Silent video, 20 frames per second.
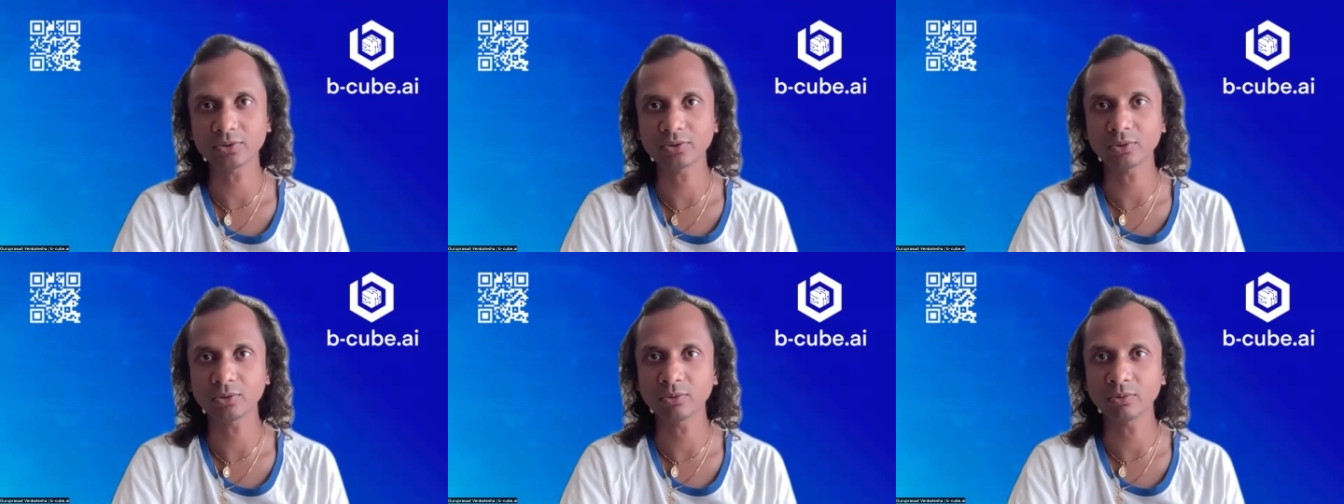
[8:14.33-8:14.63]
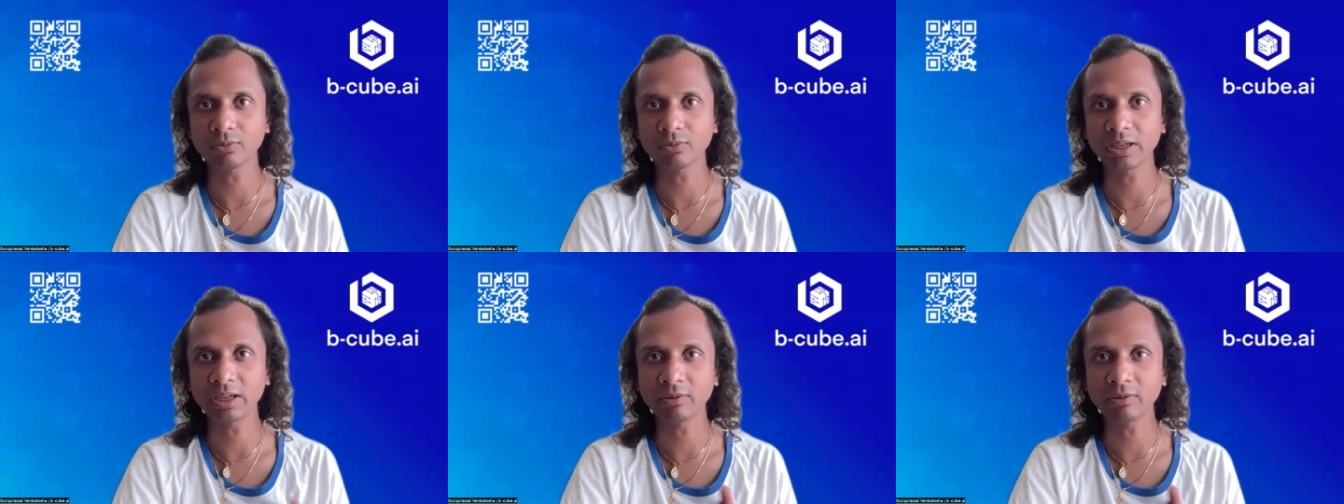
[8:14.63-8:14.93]
So
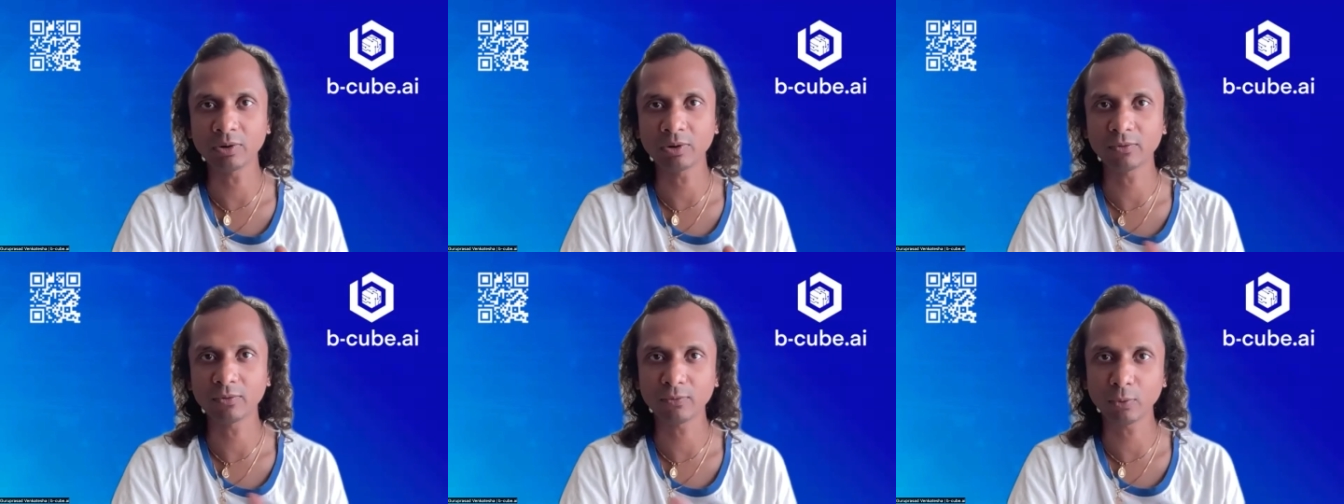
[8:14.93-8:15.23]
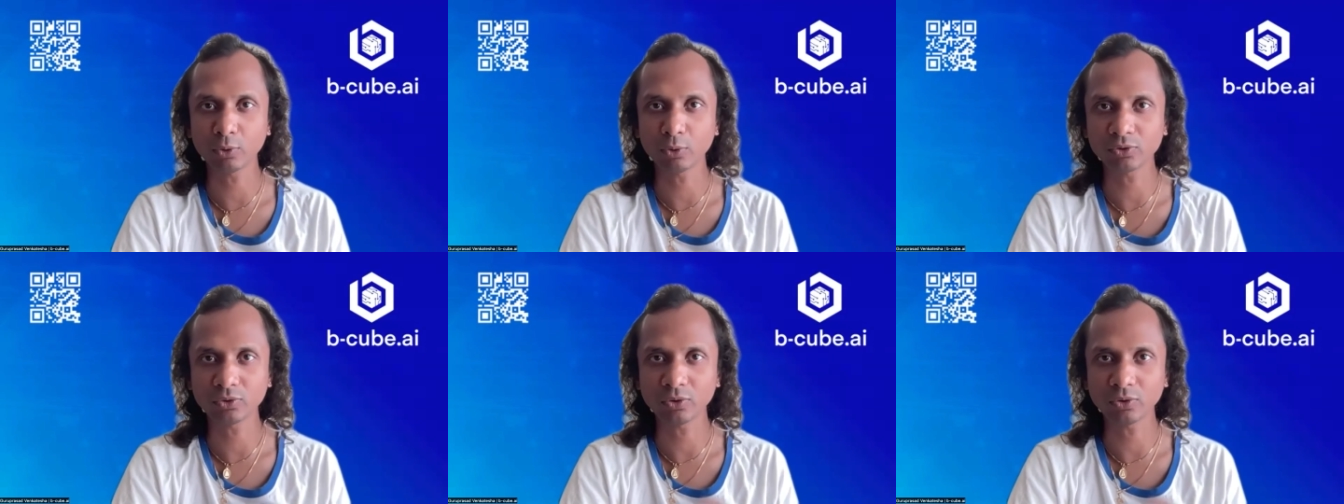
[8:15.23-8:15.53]
we were
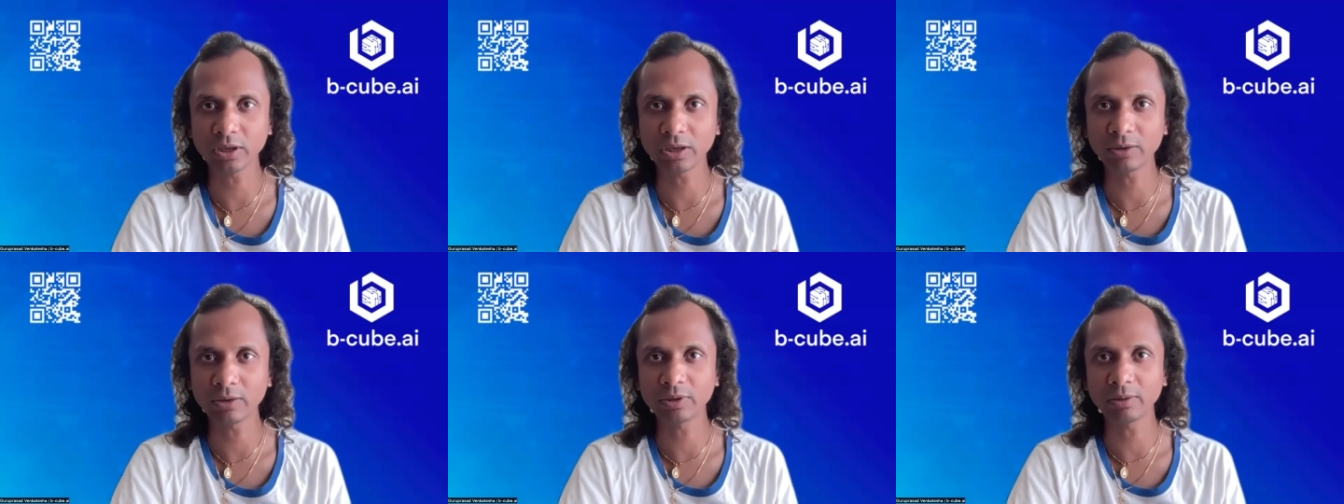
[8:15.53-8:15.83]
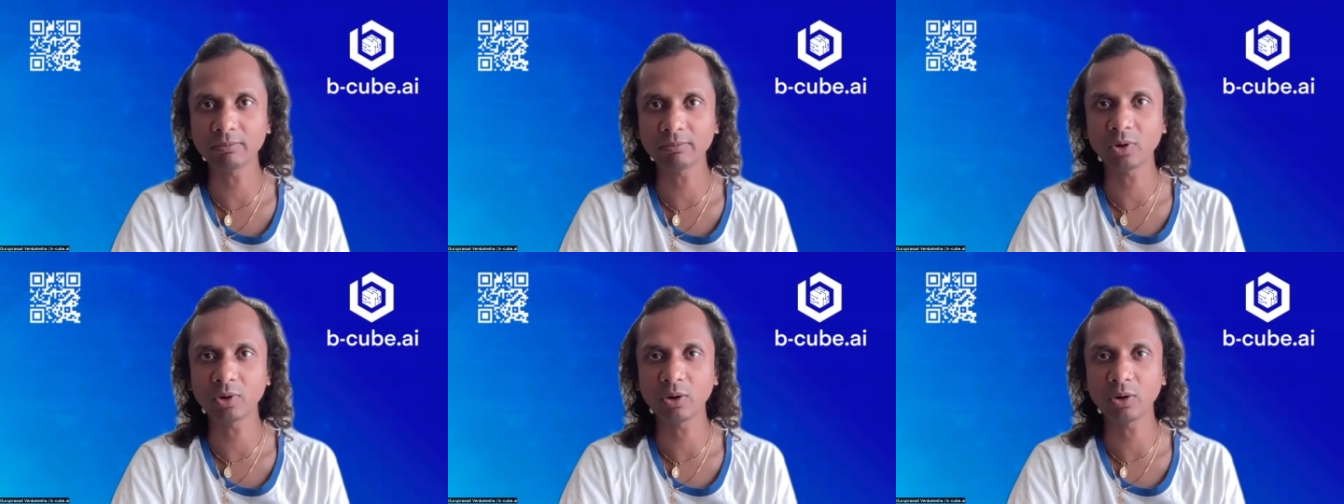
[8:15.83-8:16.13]
forced to give
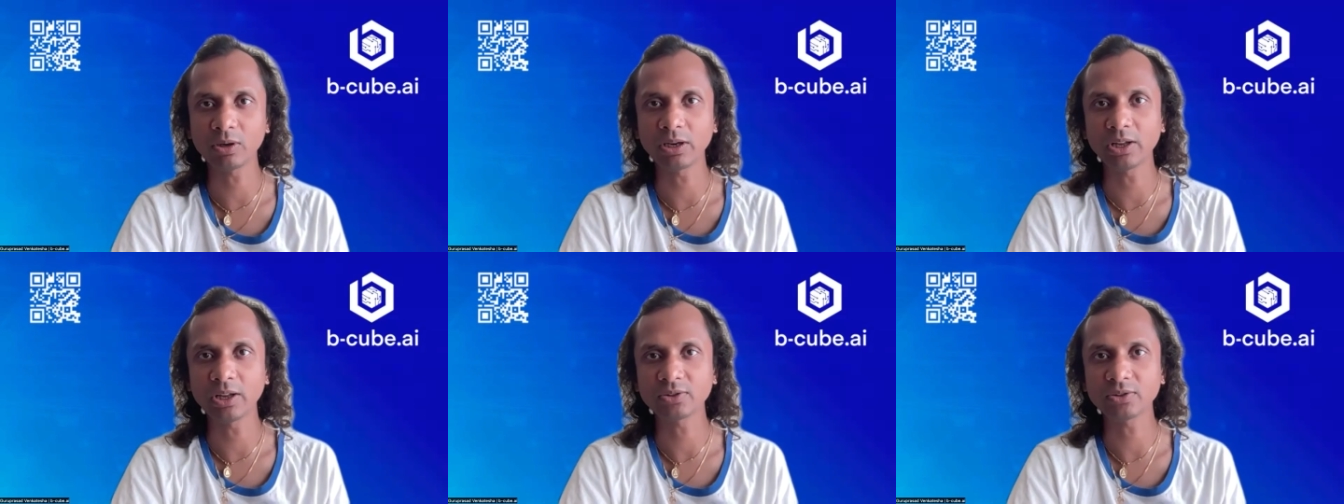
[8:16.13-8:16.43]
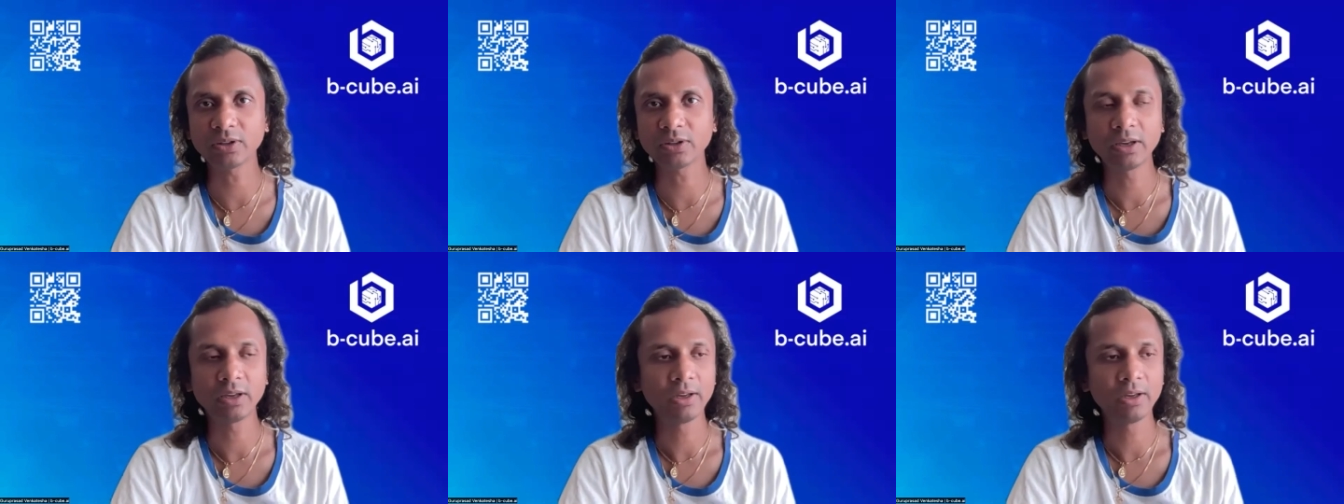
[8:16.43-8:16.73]
them
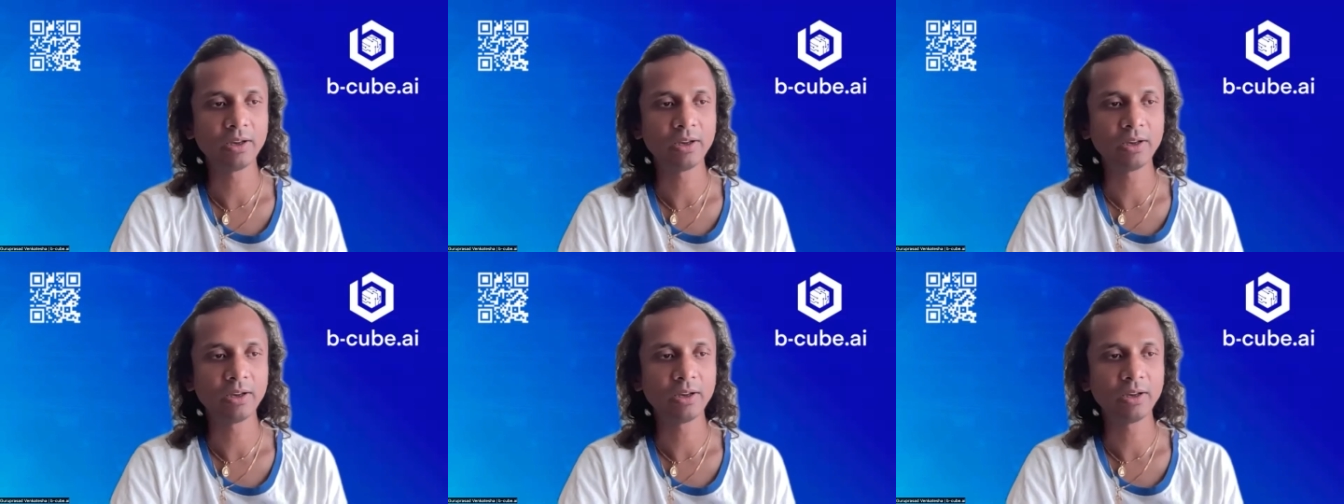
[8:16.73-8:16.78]
holidays.